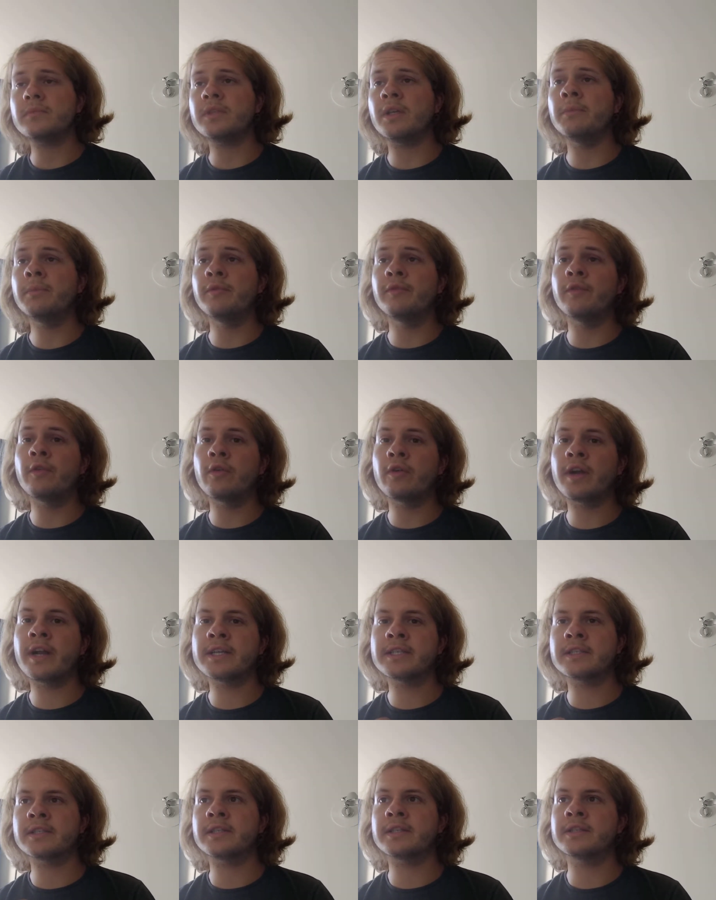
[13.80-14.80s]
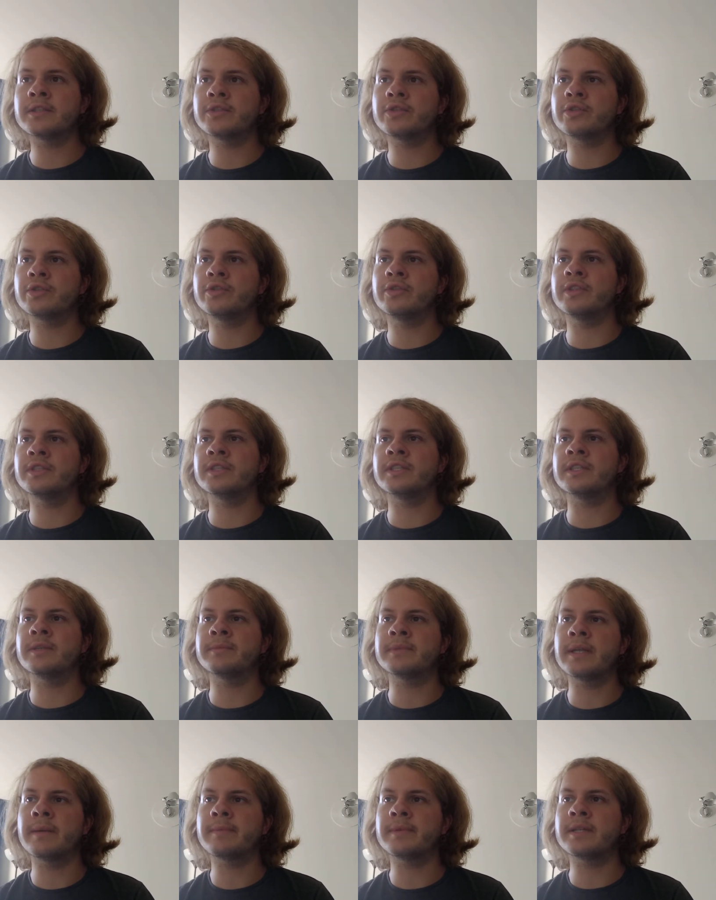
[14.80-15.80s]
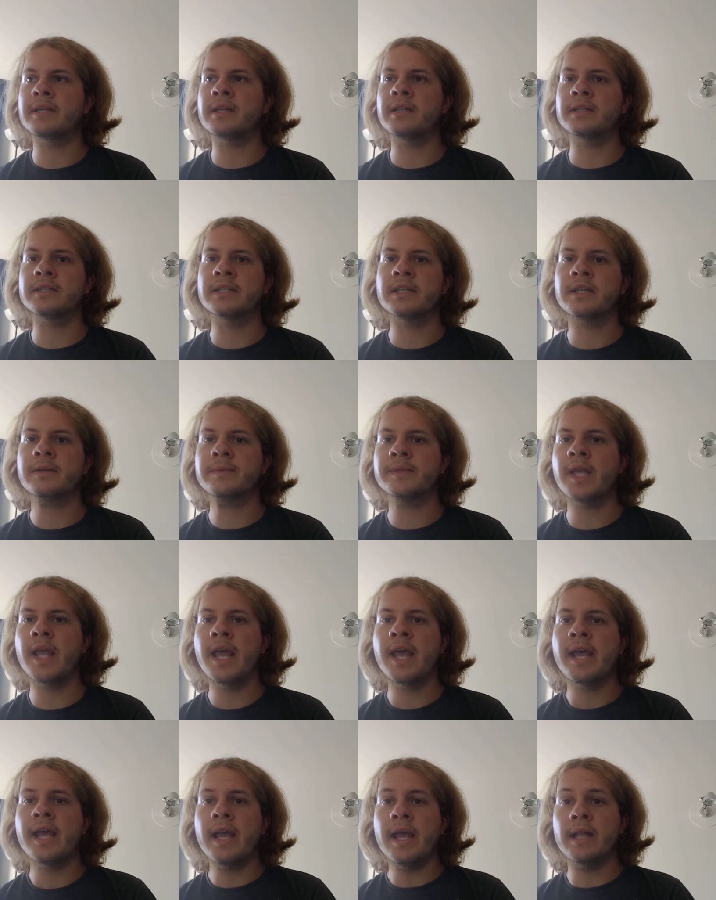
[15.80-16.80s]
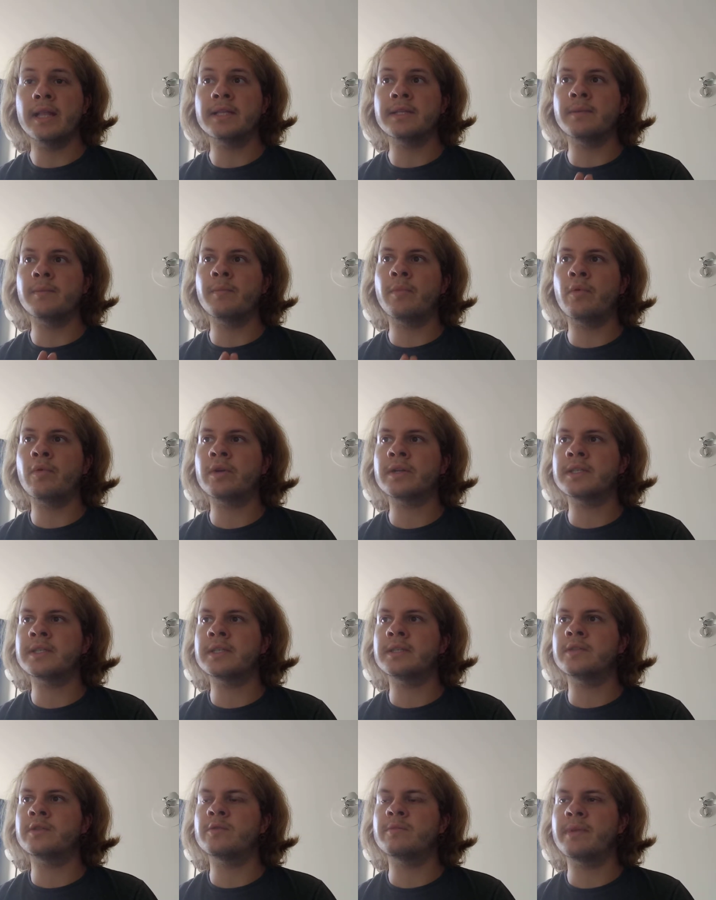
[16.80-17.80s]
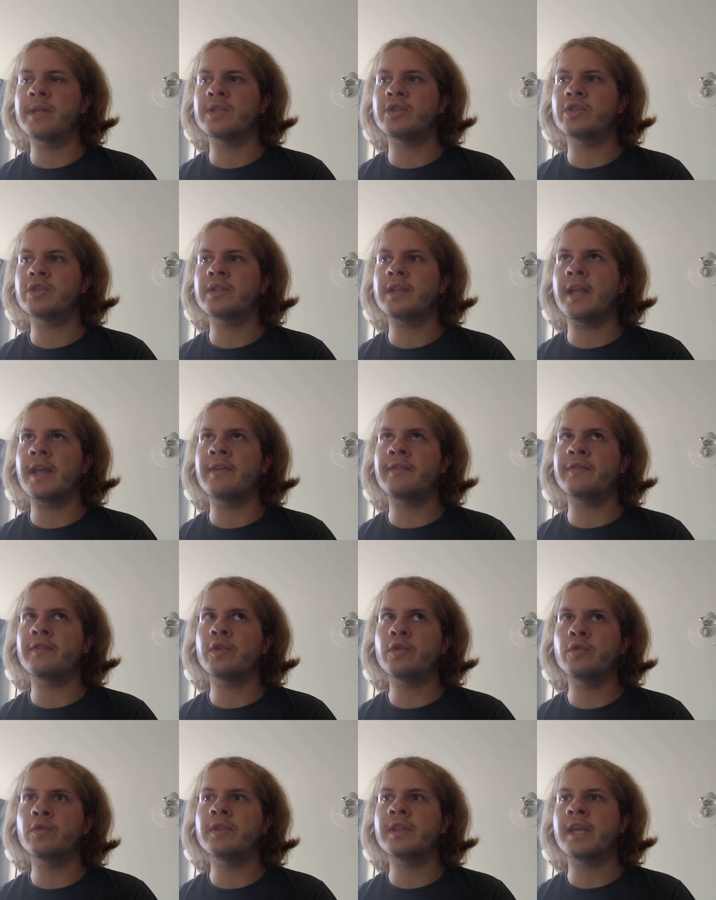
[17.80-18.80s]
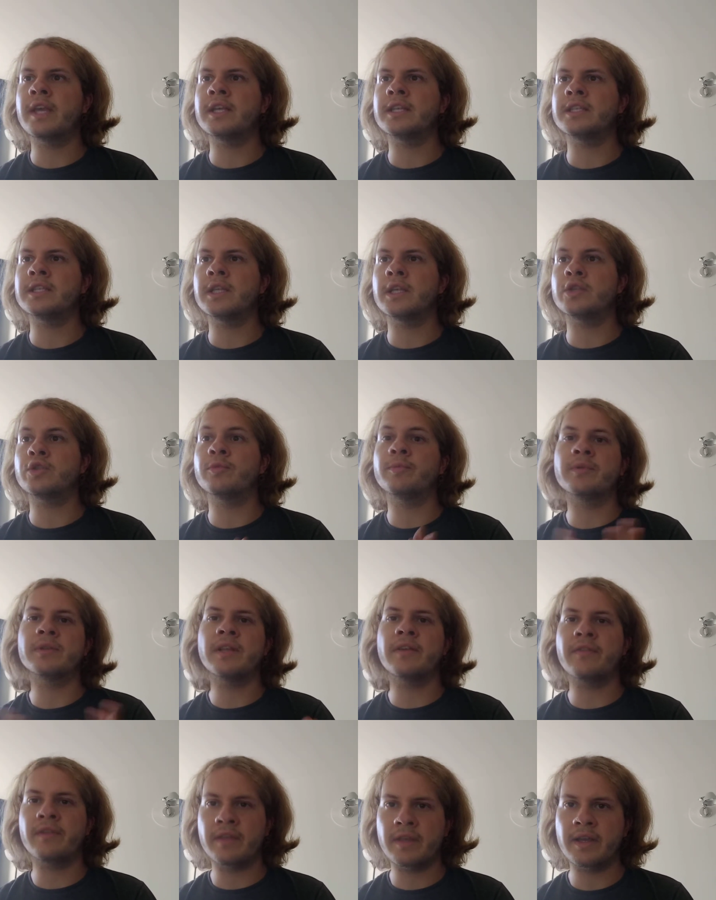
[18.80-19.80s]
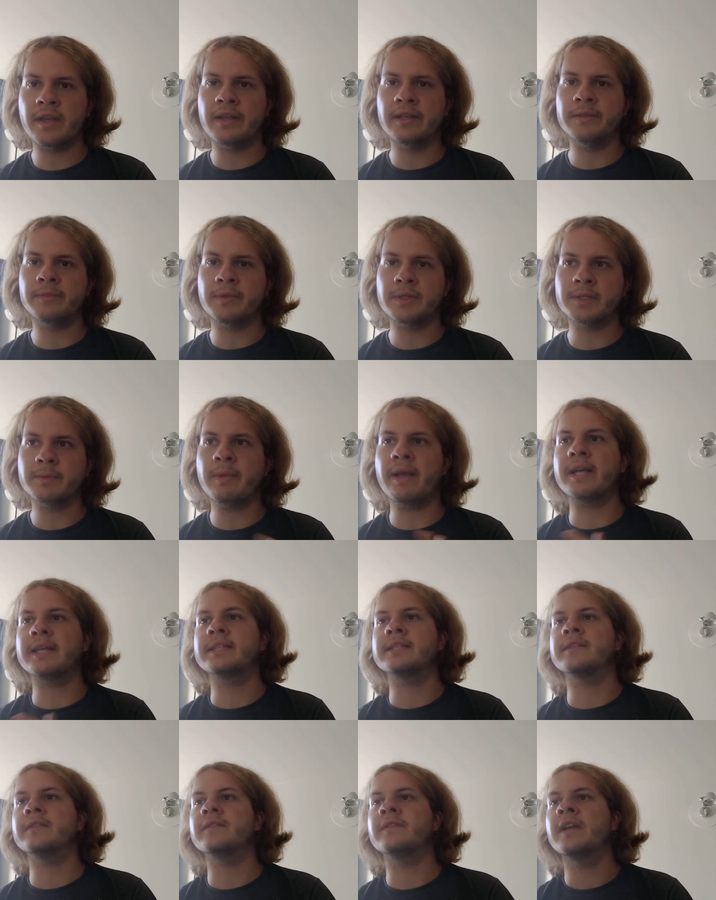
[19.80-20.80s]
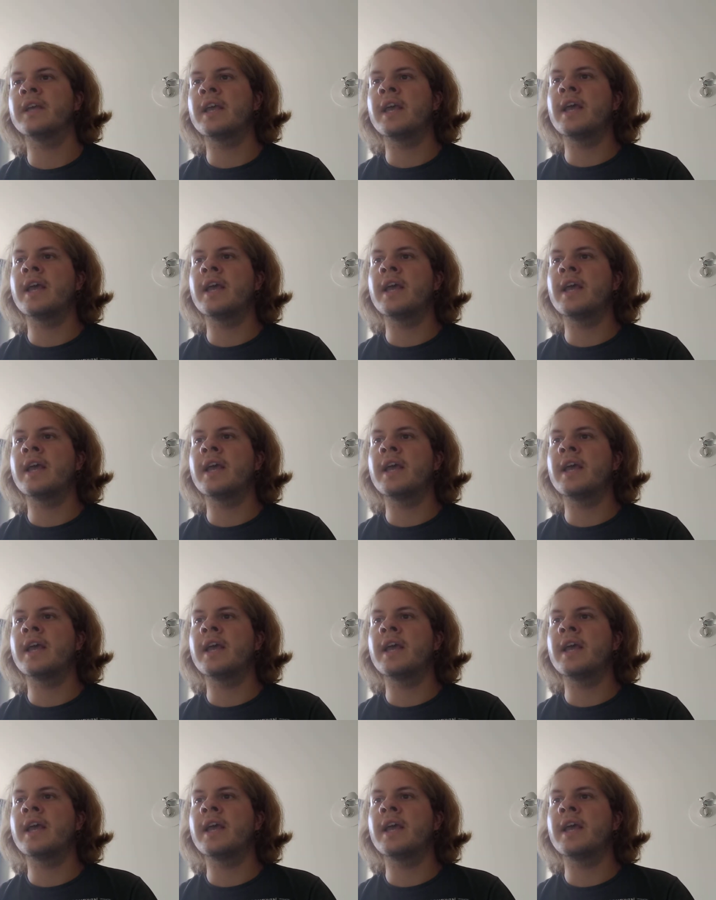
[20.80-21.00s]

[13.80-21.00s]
Before I start introducing some technical terms, it is important to mention a few things to put everything in perspective.